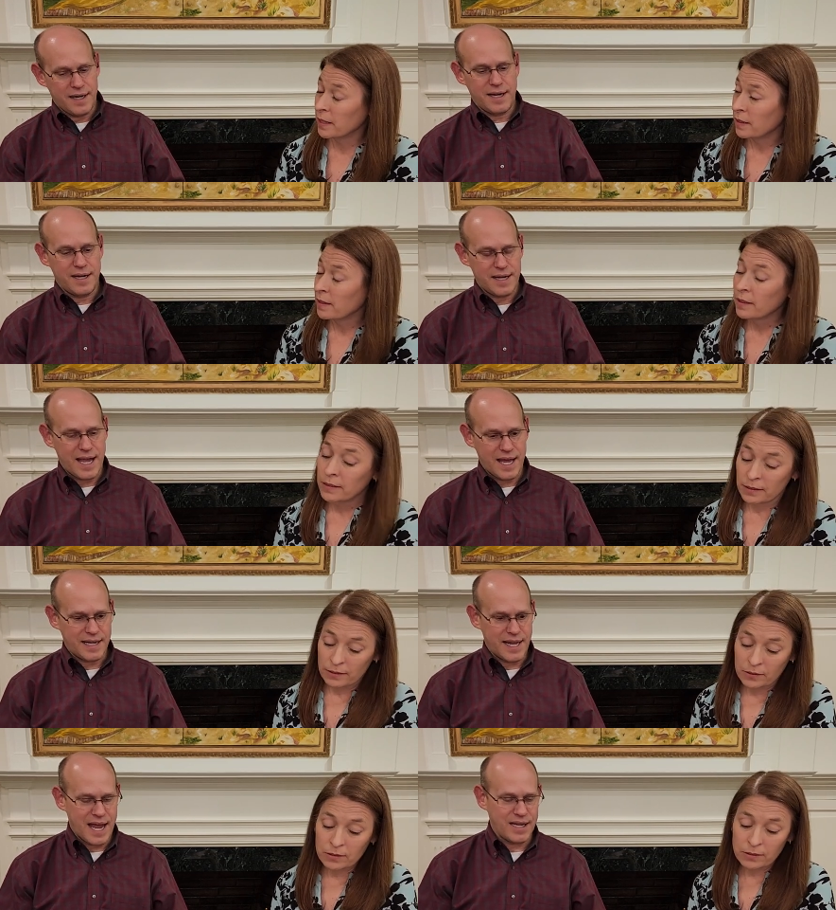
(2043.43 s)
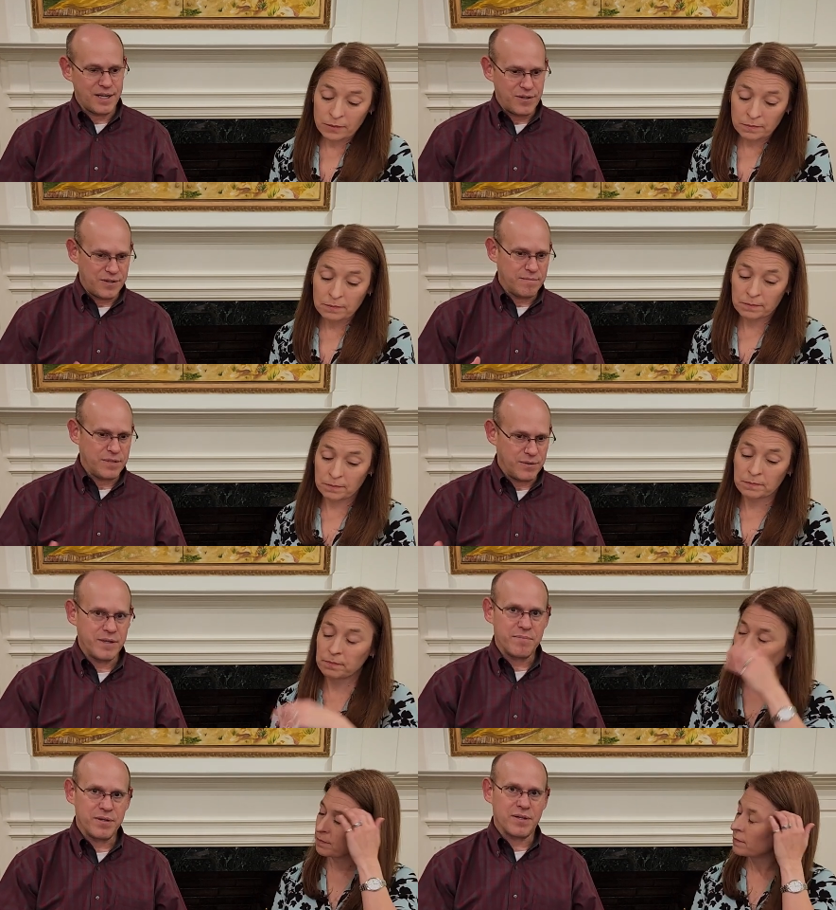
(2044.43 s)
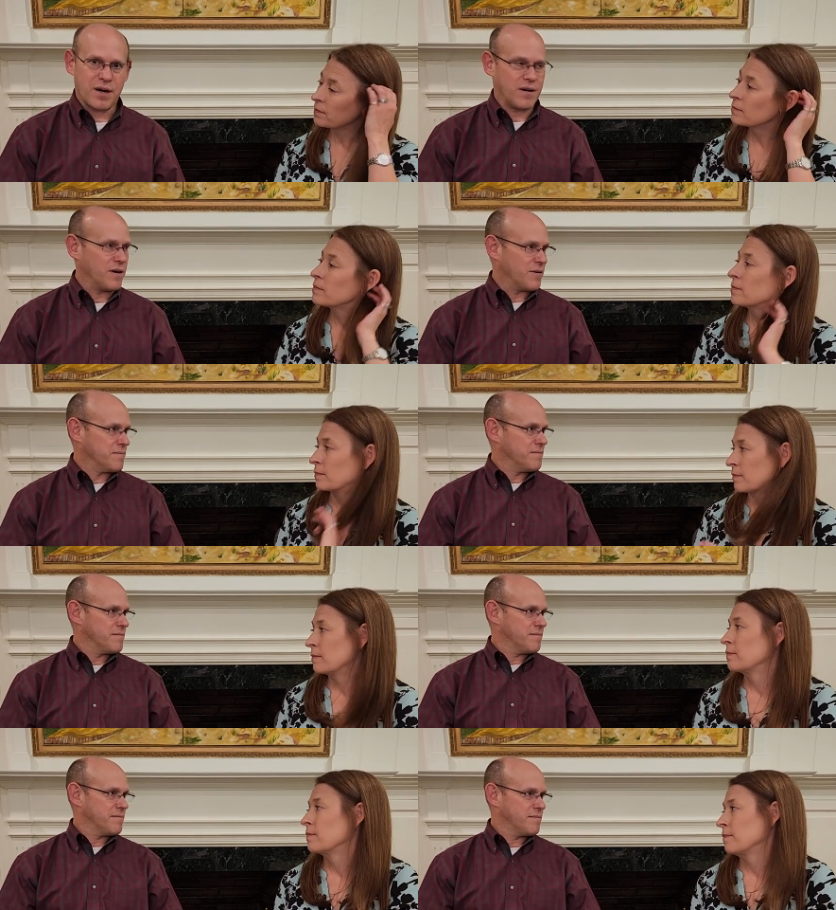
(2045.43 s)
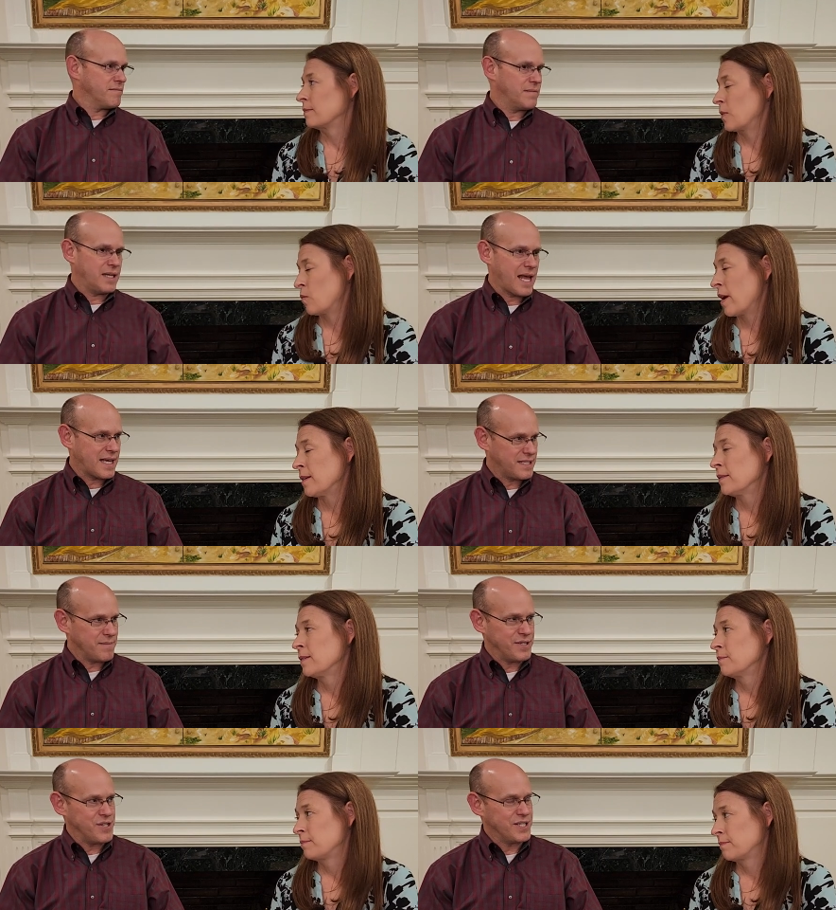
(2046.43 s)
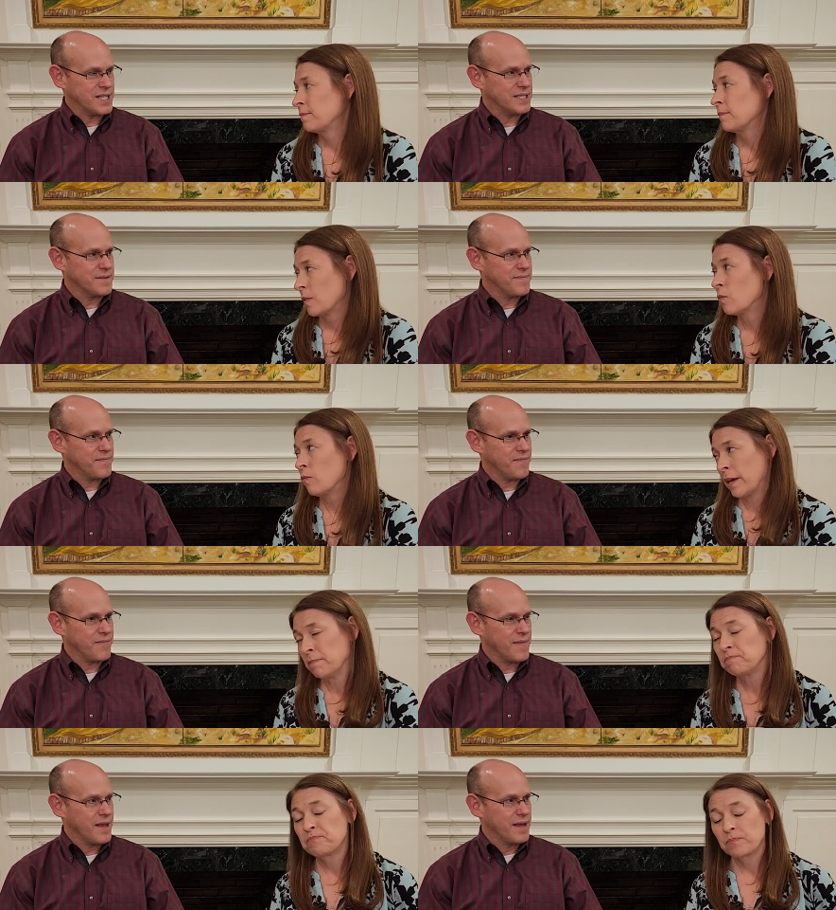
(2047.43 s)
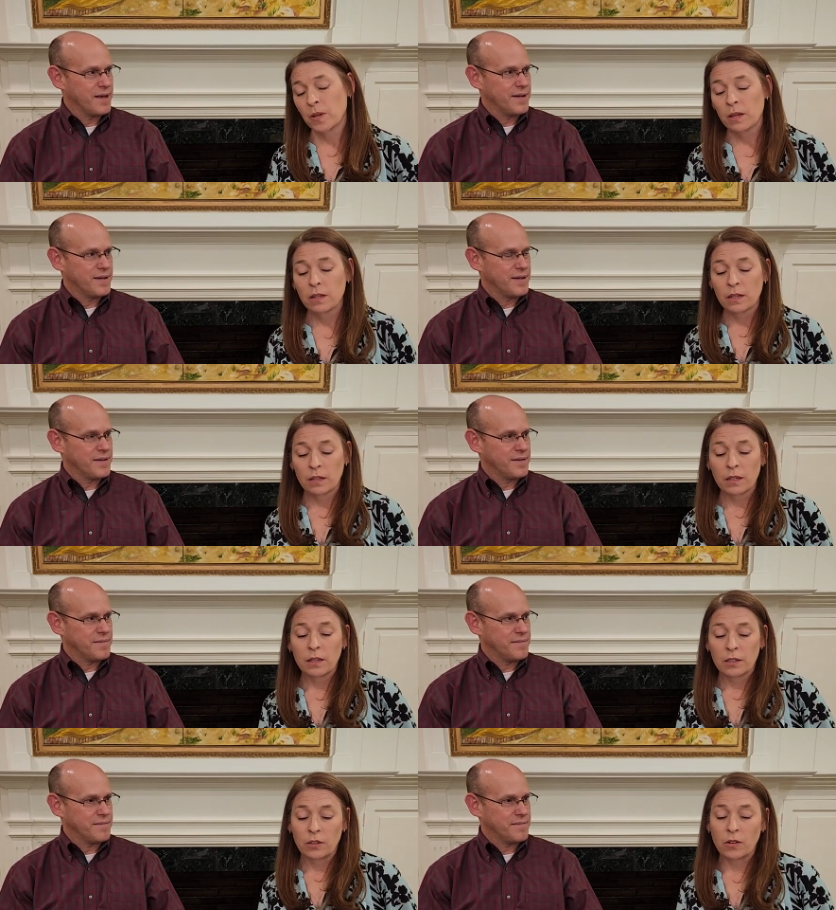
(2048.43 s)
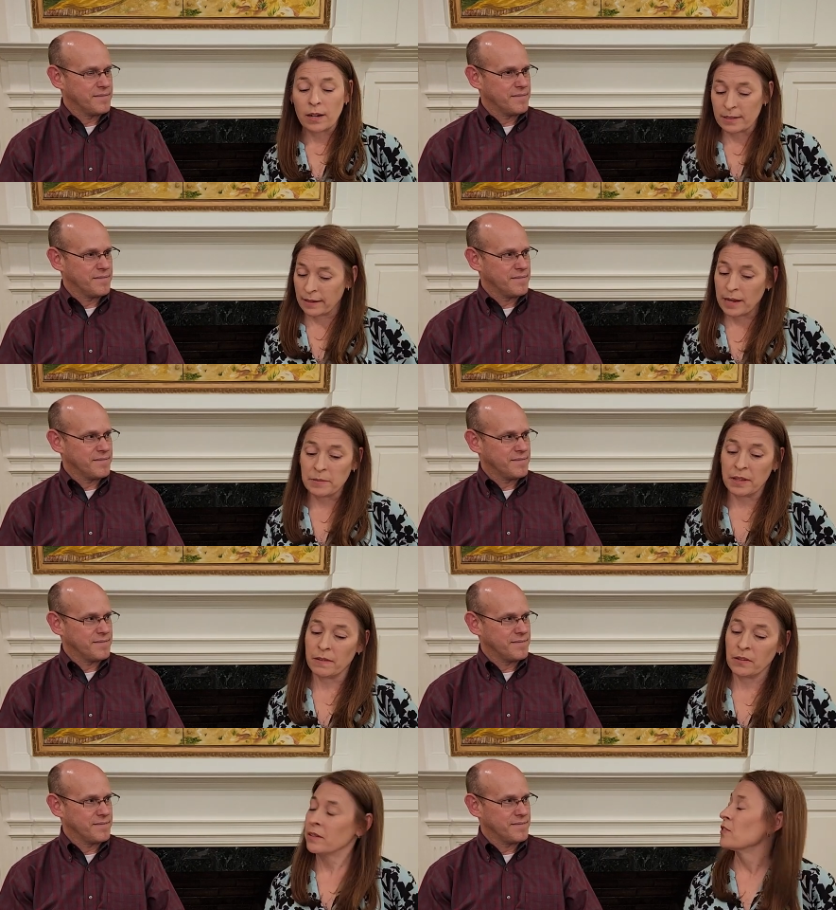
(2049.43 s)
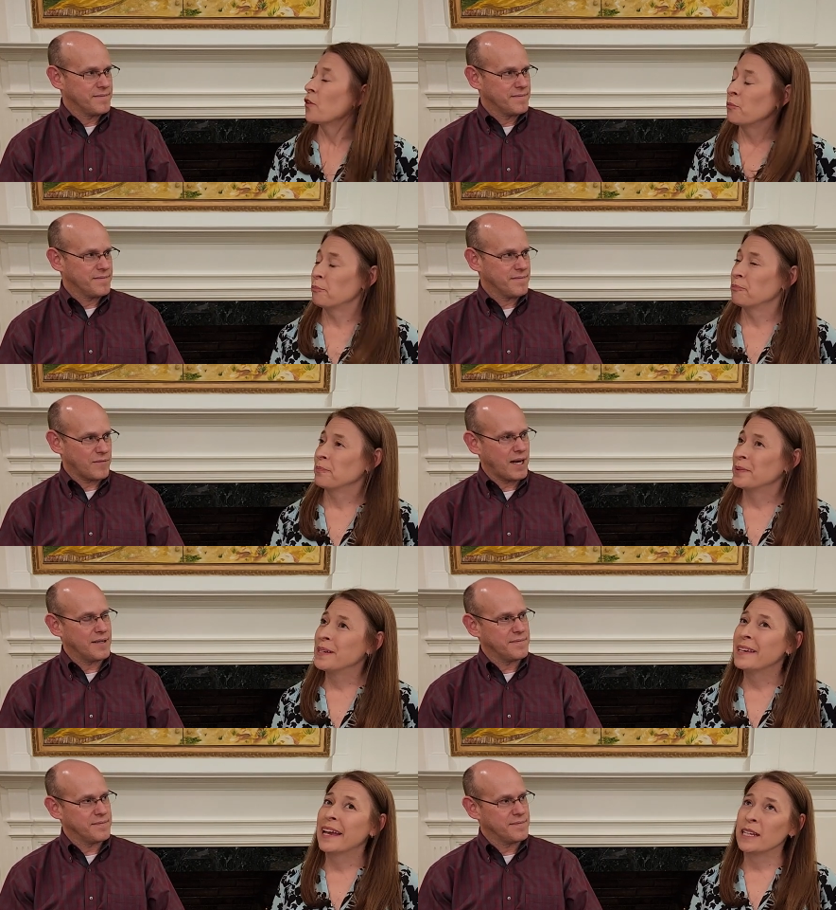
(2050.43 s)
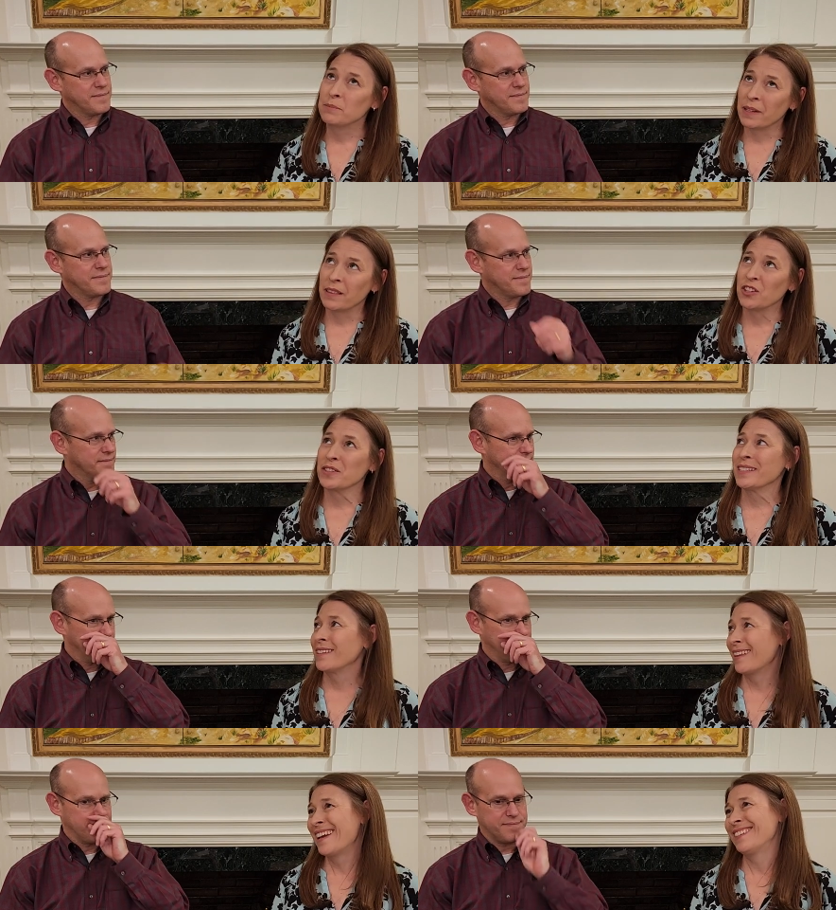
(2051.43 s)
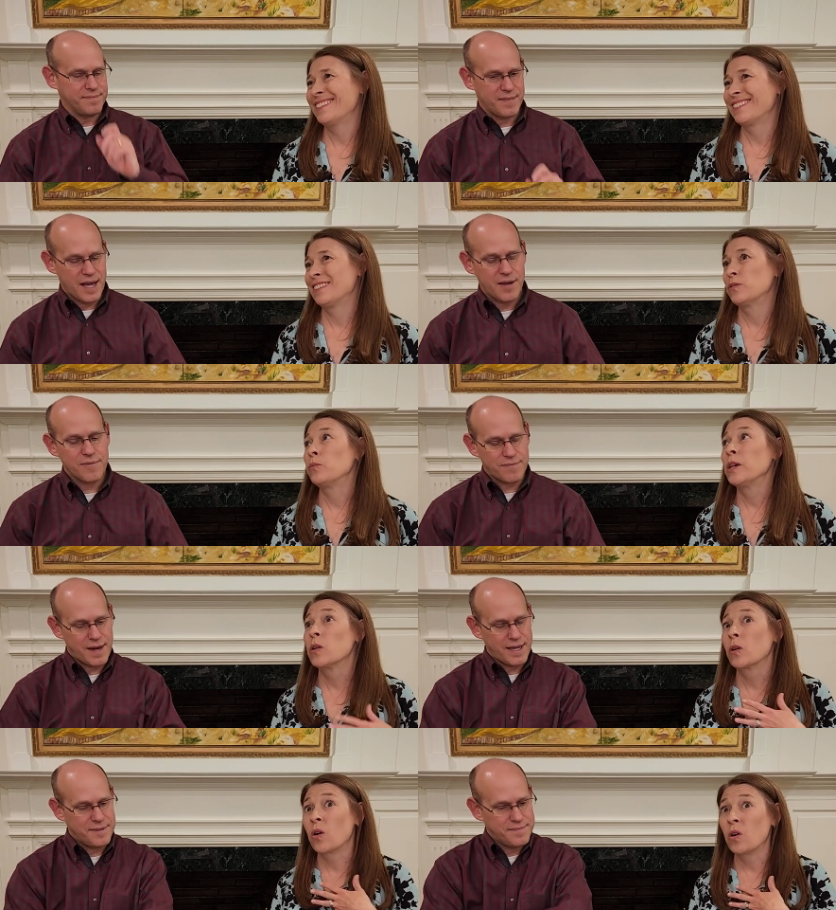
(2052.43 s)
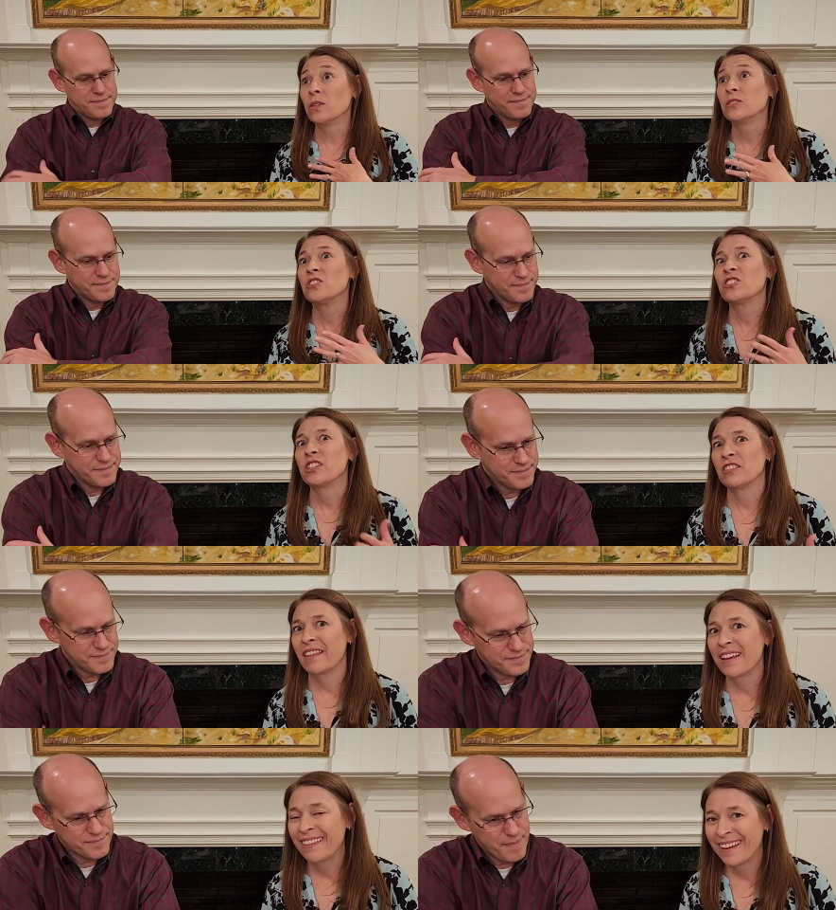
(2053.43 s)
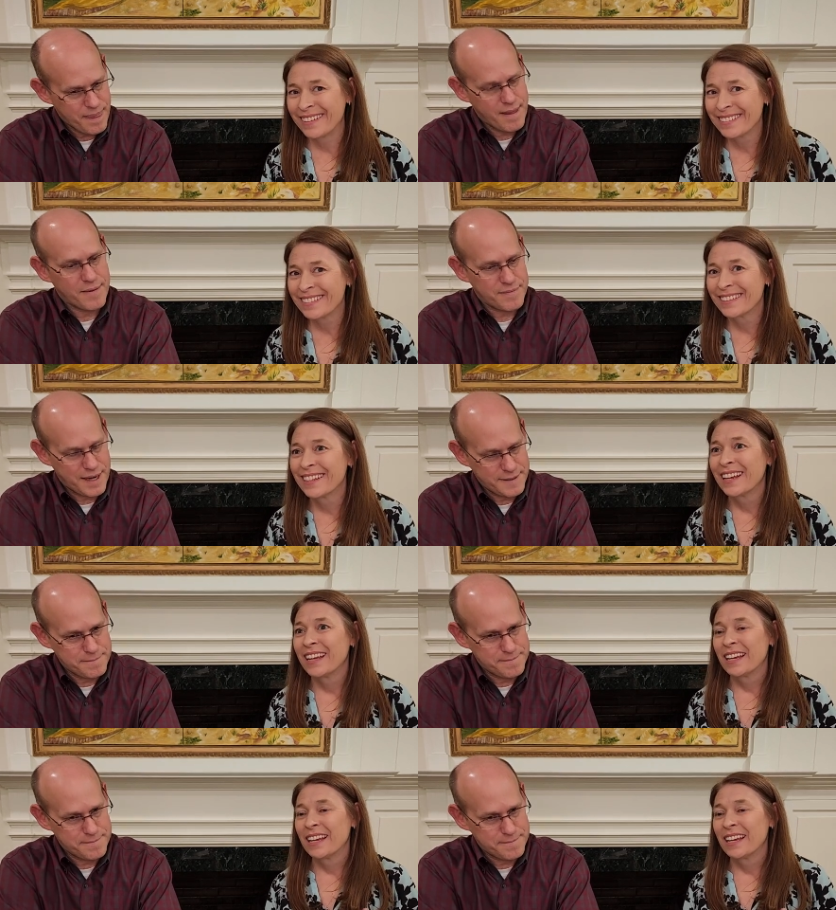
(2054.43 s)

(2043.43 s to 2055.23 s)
Speaker 1: Uh, and and in whom do we put our hope? It has to be Jesus. Right.
Speaker 2: Christ came that there is hope. Right. He came that there is a light. We right. are called to share that light.
Speaker 1: Right.